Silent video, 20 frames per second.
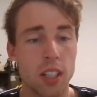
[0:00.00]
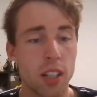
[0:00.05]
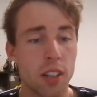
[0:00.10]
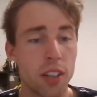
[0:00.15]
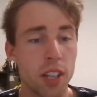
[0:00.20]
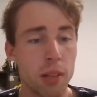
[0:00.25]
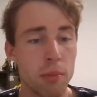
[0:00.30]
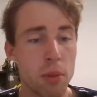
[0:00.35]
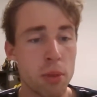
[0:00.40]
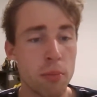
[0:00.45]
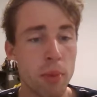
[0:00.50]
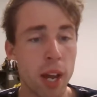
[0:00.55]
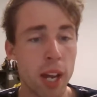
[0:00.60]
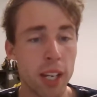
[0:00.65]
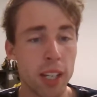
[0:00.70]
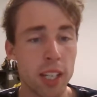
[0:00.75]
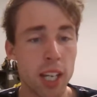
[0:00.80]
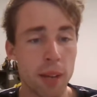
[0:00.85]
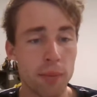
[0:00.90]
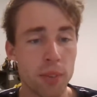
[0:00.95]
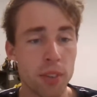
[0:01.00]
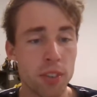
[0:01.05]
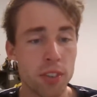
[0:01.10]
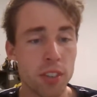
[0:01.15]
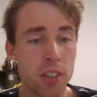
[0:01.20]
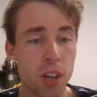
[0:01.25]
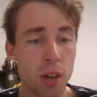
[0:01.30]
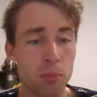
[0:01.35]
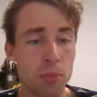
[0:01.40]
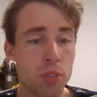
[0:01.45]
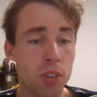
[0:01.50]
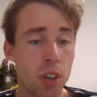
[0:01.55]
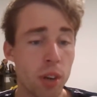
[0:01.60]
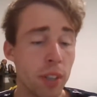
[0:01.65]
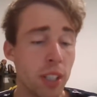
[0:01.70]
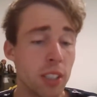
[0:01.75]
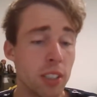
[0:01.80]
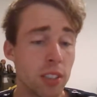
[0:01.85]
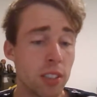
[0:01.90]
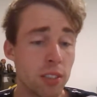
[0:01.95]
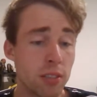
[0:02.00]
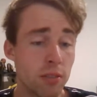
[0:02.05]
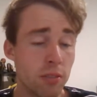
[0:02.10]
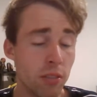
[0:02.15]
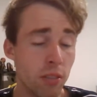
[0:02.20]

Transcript: I think my main captaincy options. I mean,